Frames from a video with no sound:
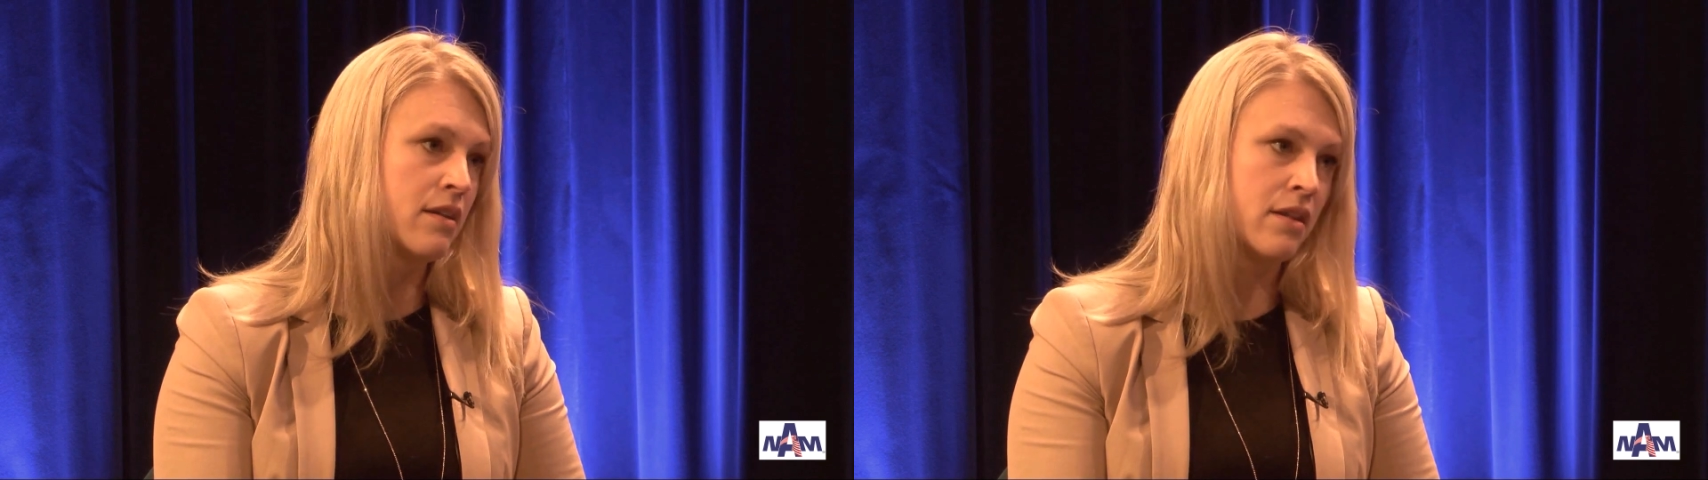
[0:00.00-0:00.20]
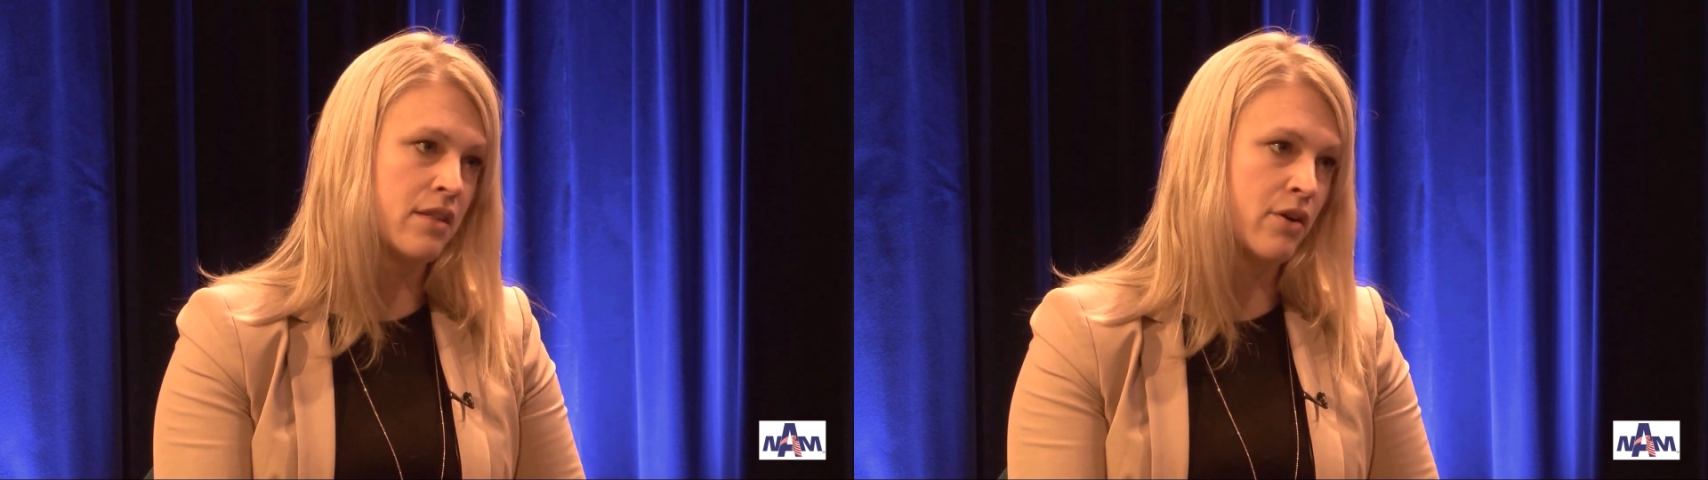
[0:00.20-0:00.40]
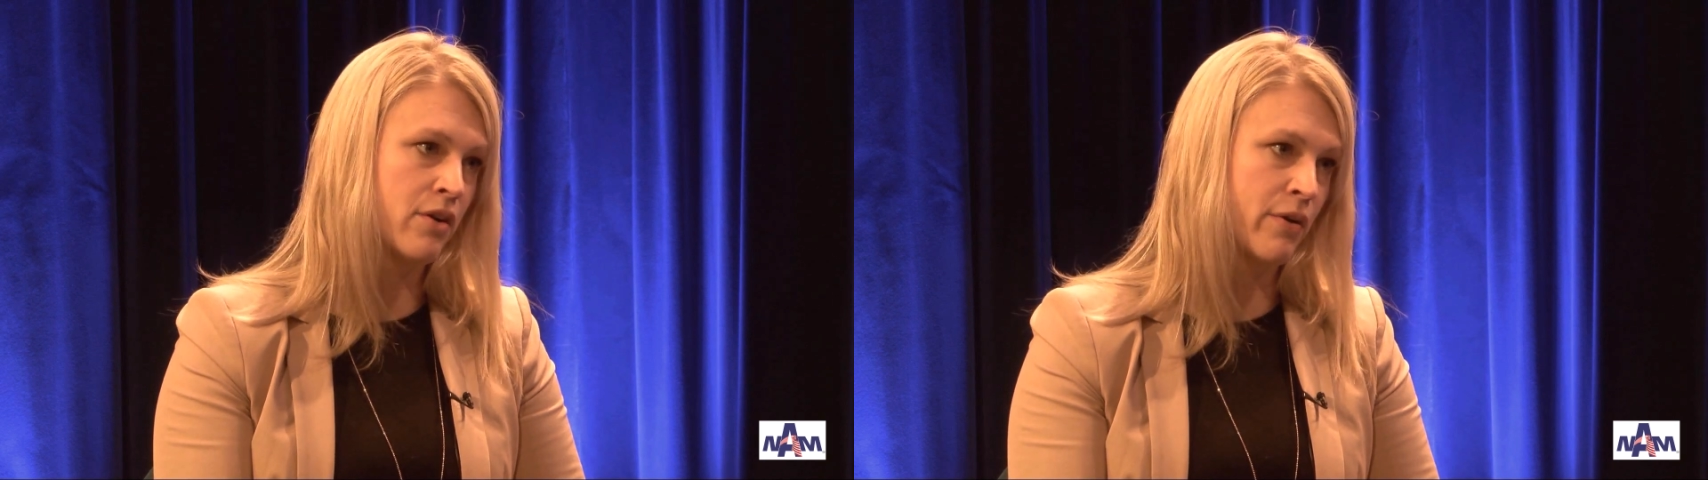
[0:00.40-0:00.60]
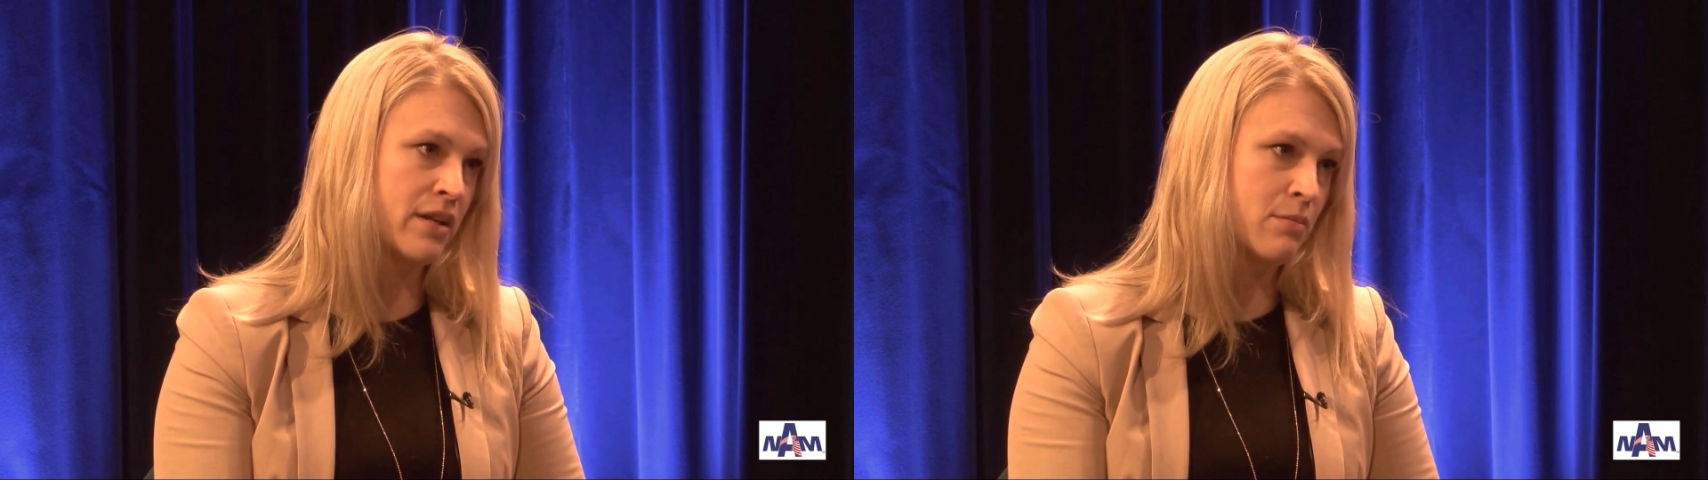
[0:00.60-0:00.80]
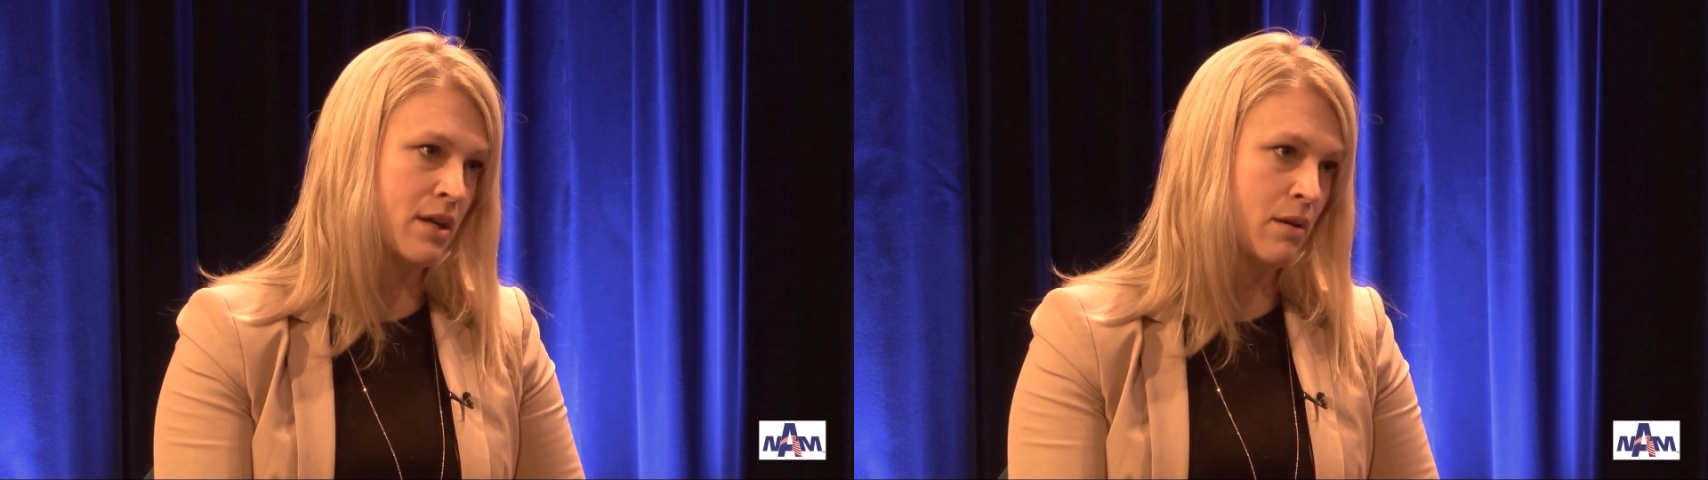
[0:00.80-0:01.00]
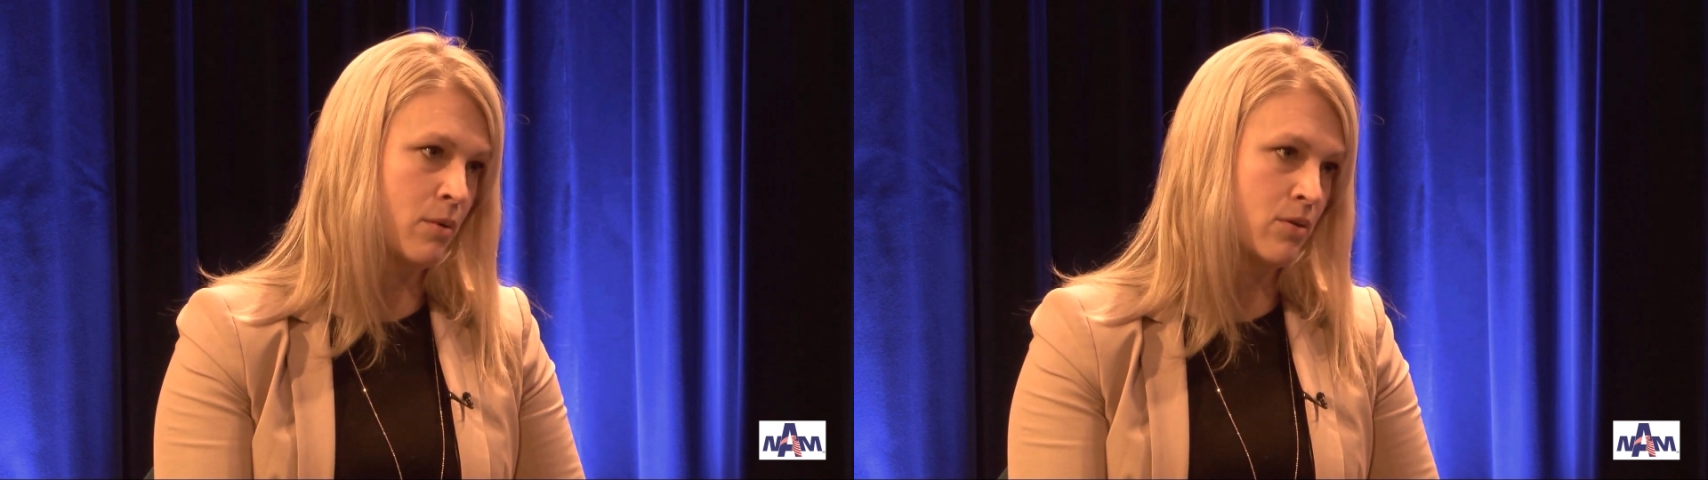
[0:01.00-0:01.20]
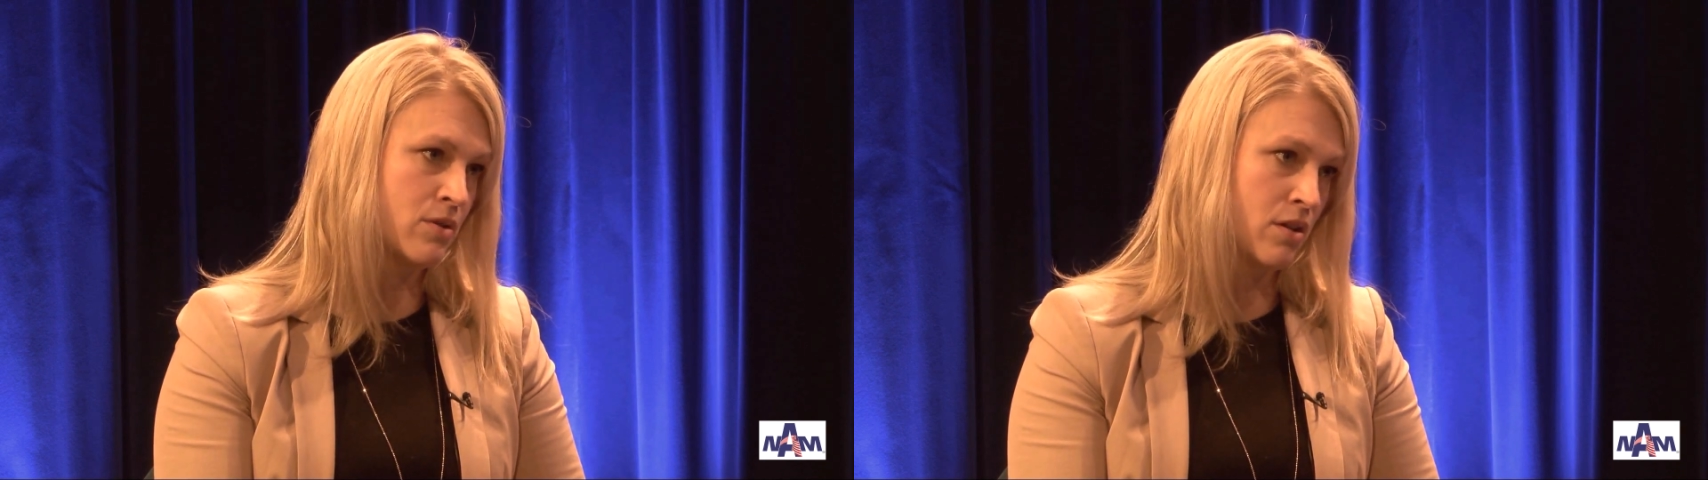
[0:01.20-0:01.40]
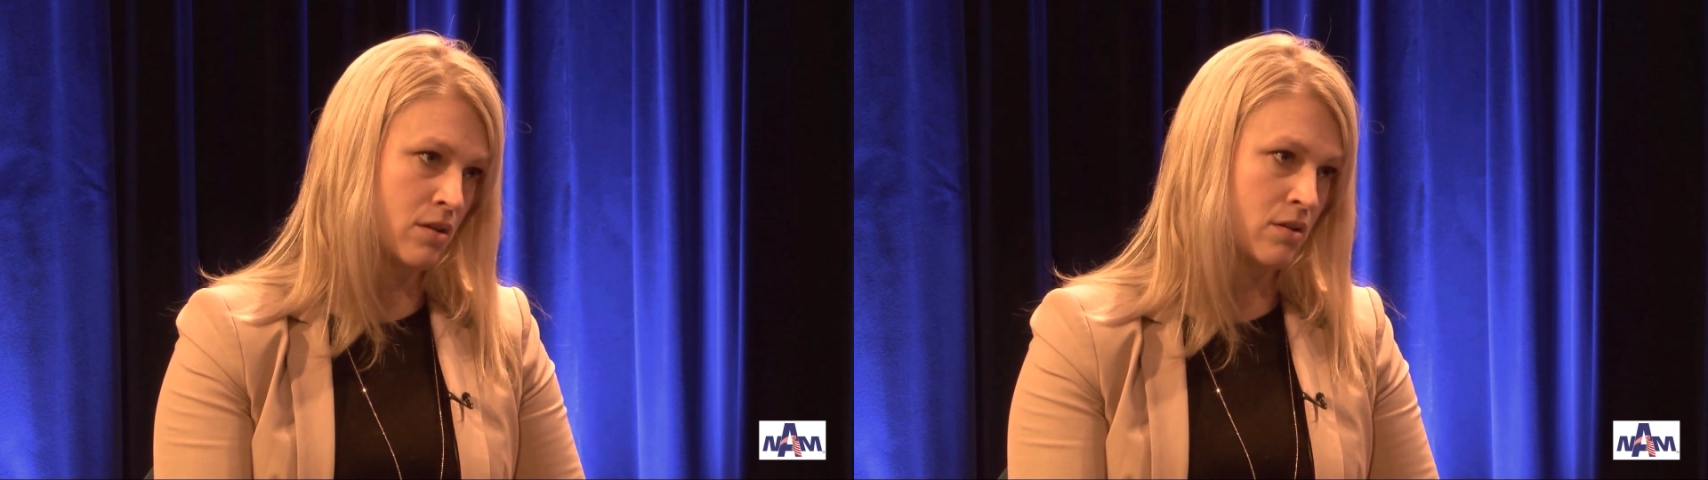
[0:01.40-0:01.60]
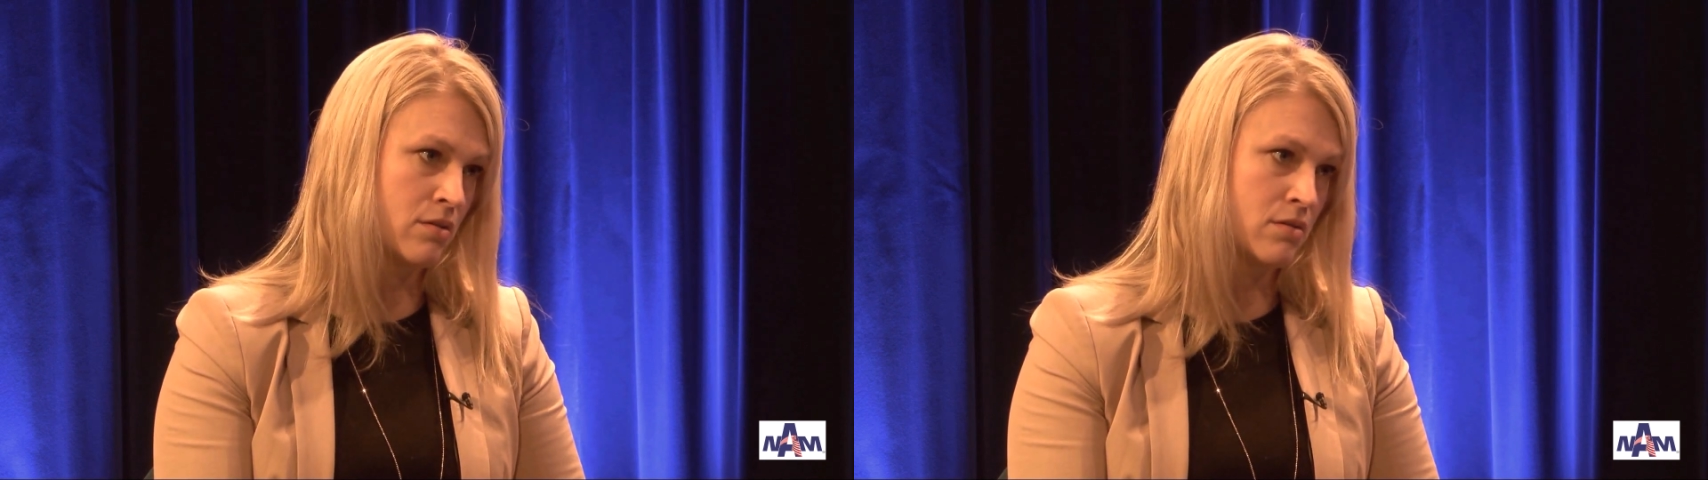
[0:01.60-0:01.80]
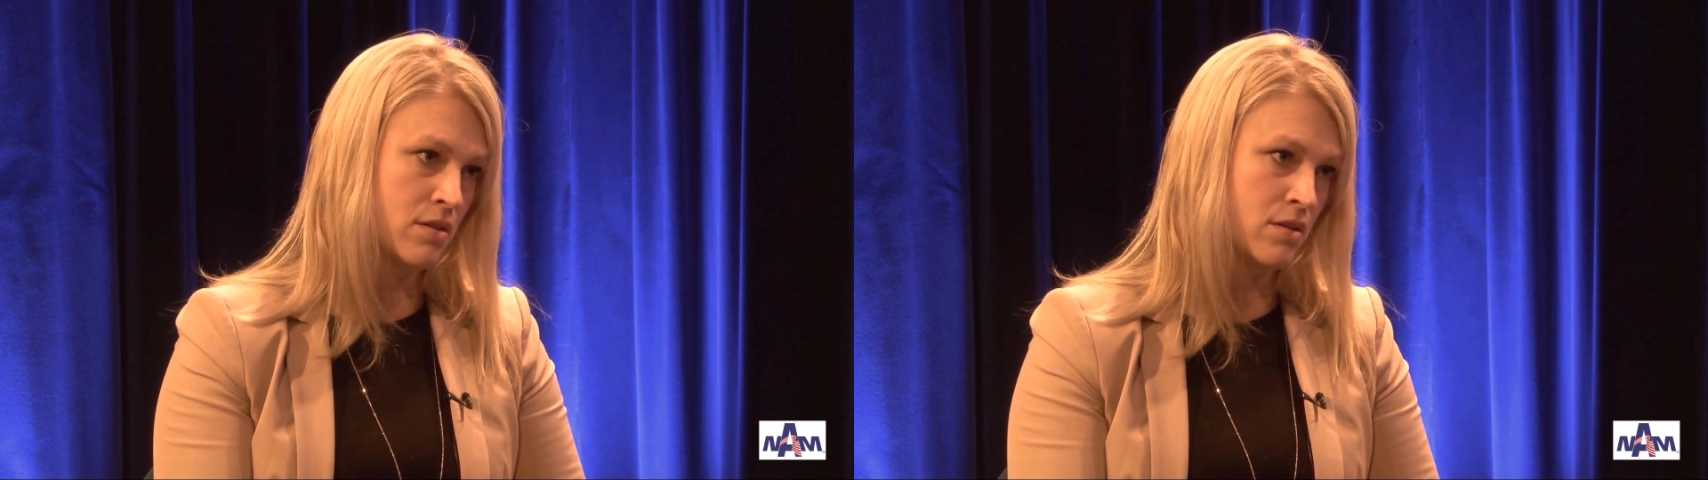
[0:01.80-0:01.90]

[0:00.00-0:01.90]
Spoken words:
that they're going to be able to